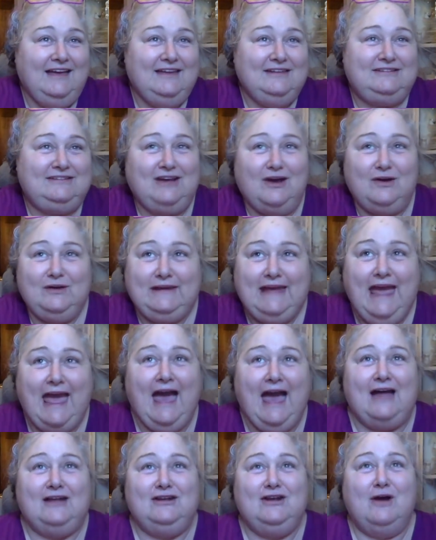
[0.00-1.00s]
So,
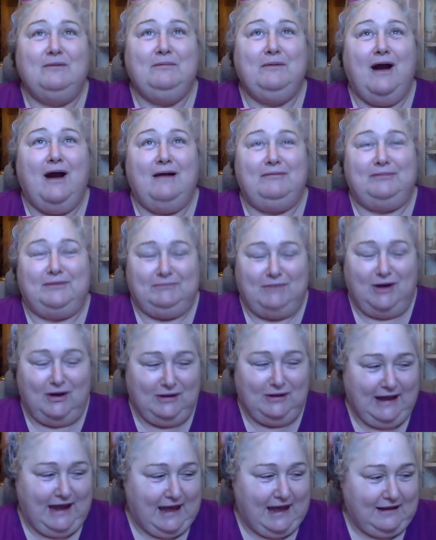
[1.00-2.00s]
yeah, no problem.
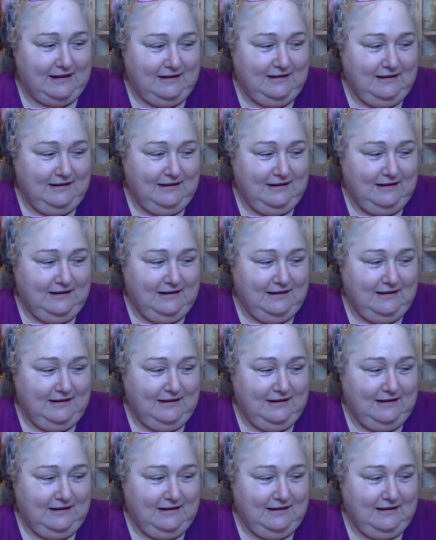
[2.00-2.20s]
Okay.